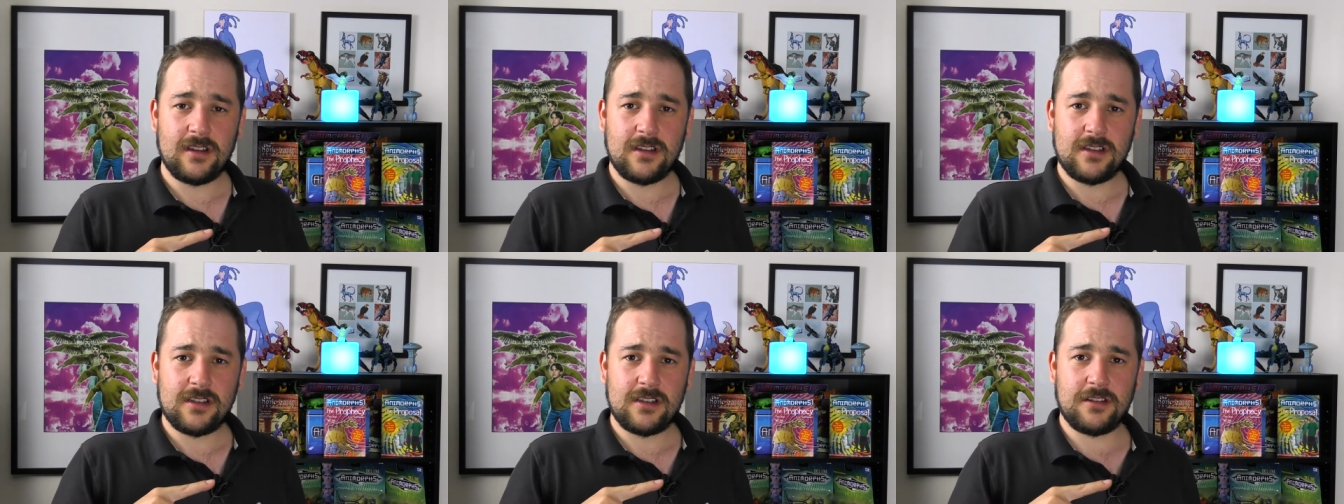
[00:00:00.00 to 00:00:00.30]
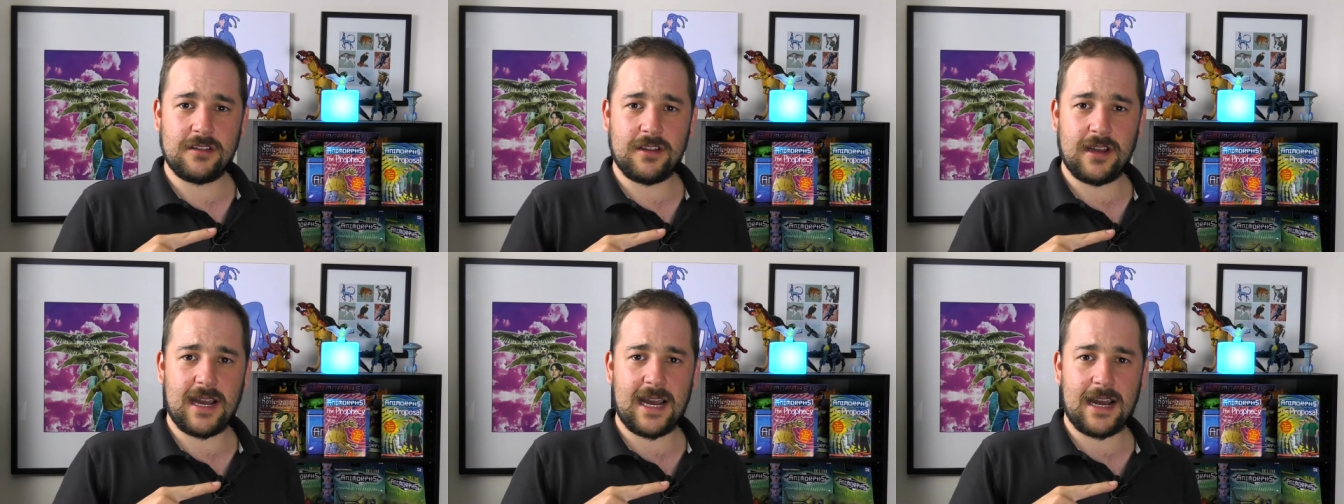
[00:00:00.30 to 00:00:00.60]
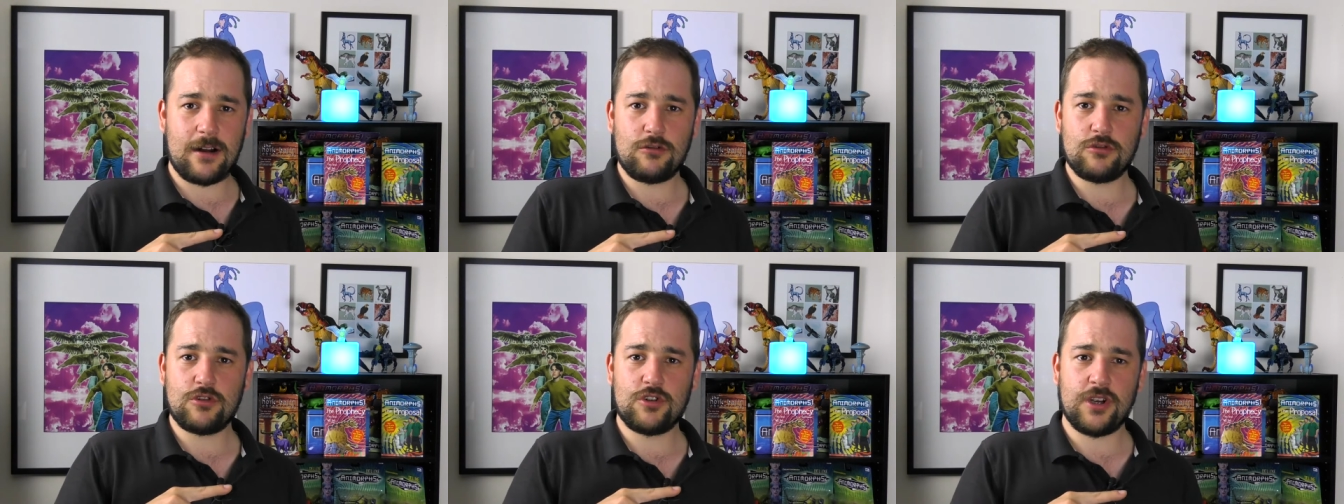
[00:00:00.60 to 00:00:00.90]
so that
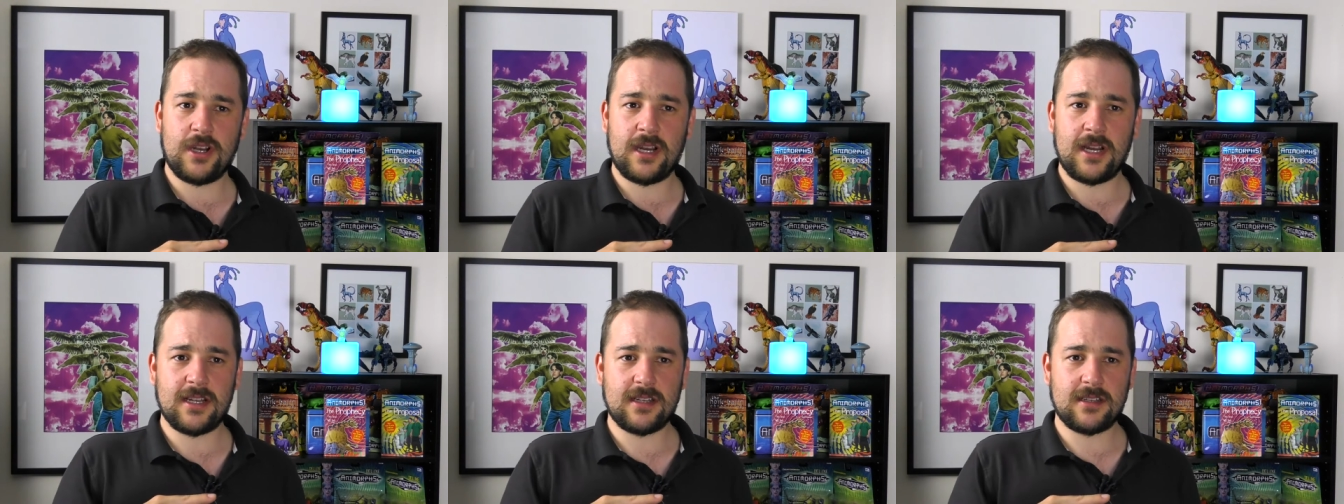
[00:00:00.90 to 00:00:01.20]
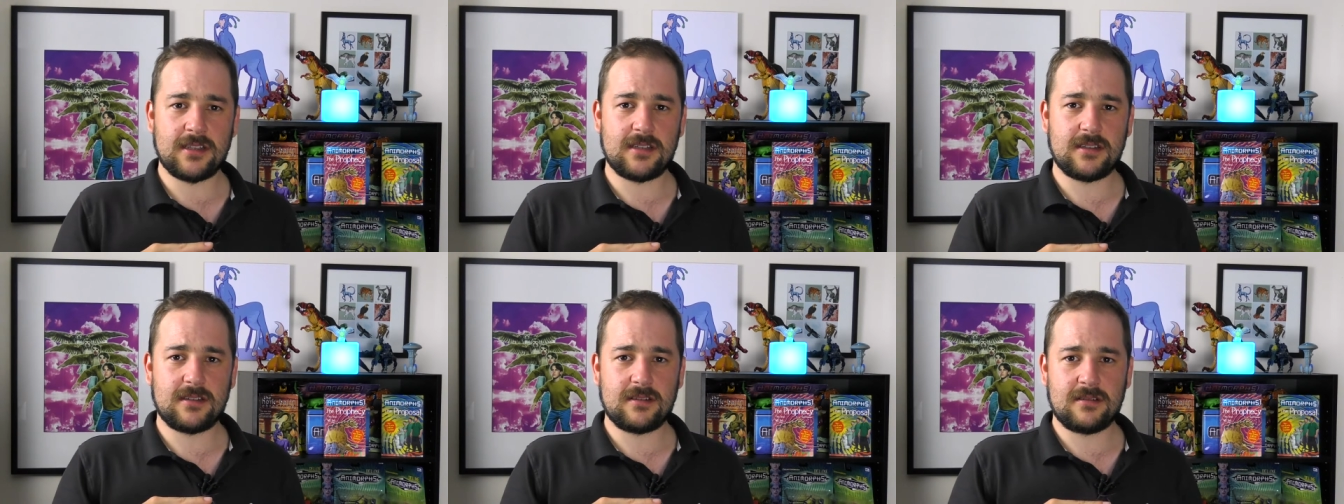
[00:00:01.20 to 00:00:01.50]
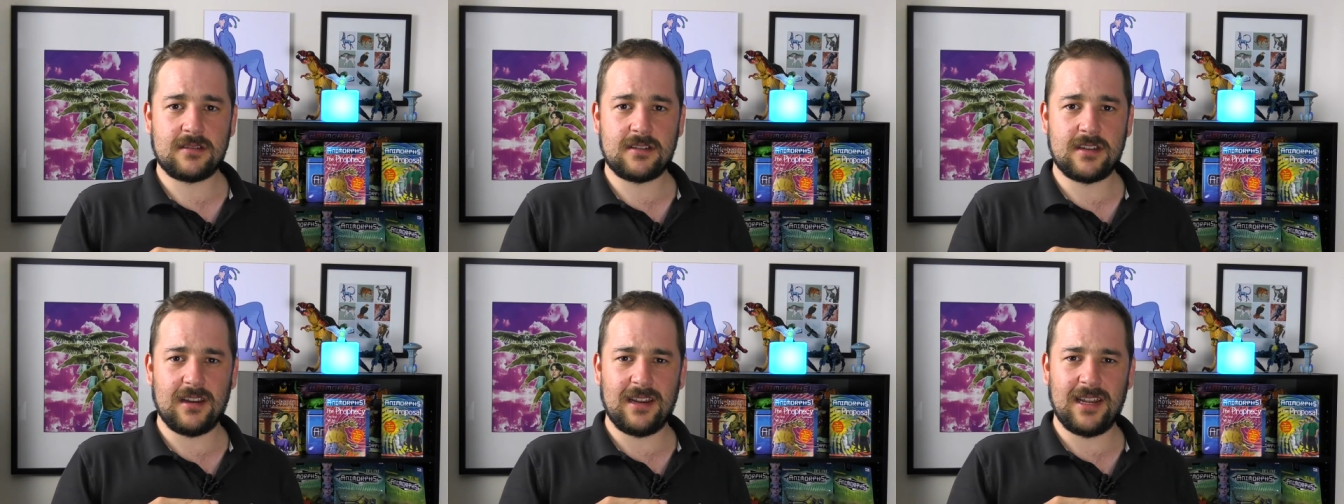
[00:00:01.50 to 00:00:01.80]
Aldrea has
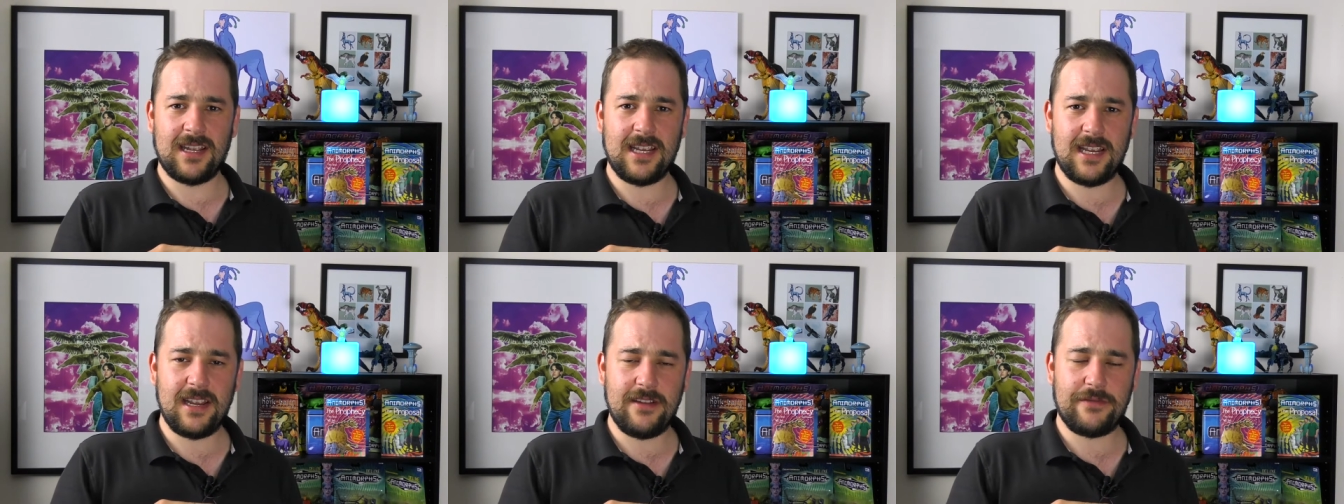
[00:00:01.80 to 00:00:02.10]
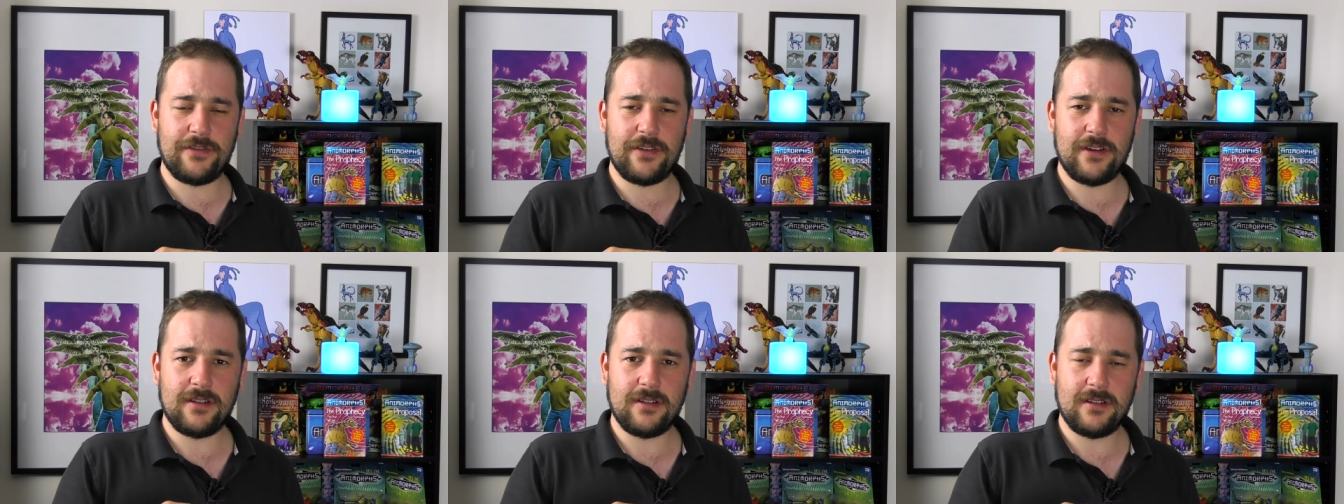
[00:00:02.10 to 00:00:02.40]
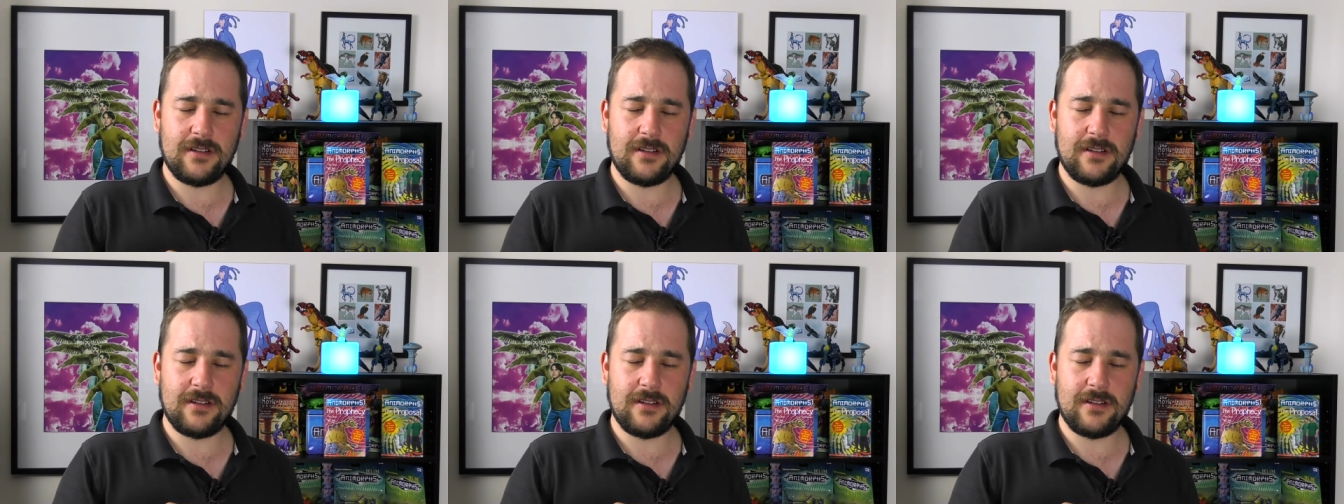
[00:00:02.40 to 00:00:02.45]
to leave.